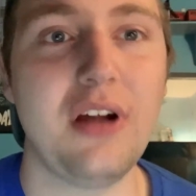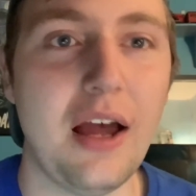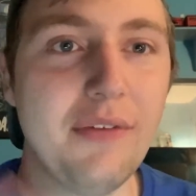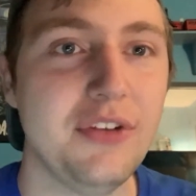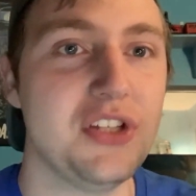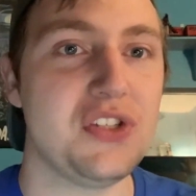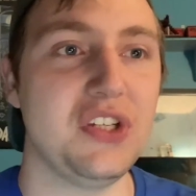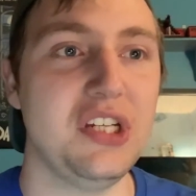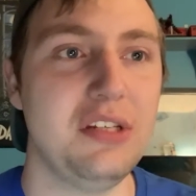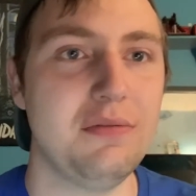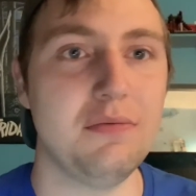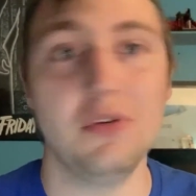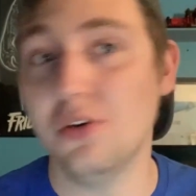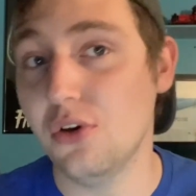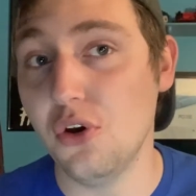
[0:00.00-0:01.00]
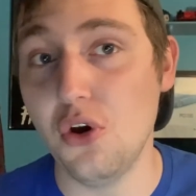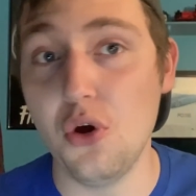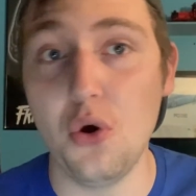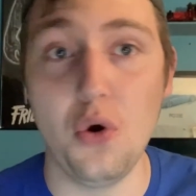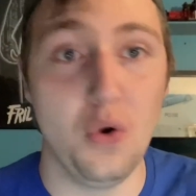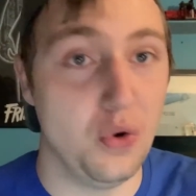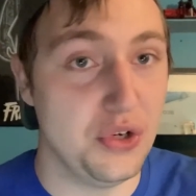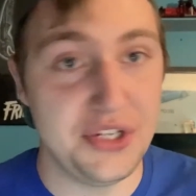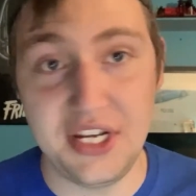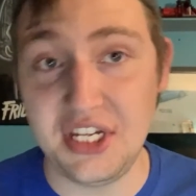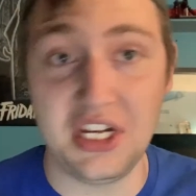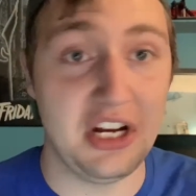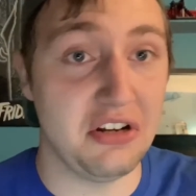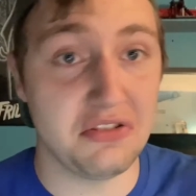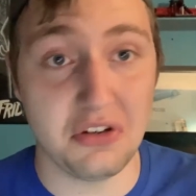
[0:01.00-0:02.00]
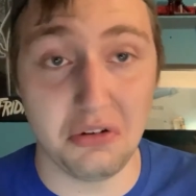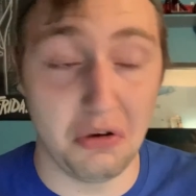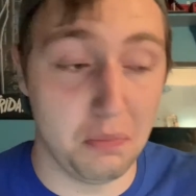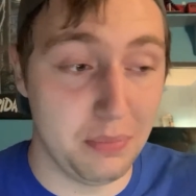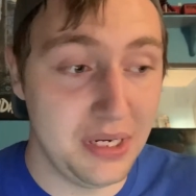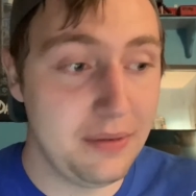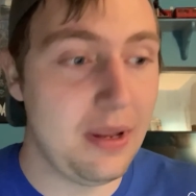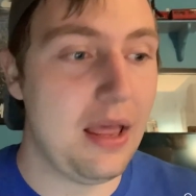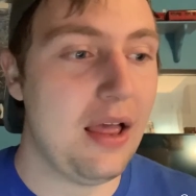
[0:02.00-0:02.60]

Obviously, no daycares are open.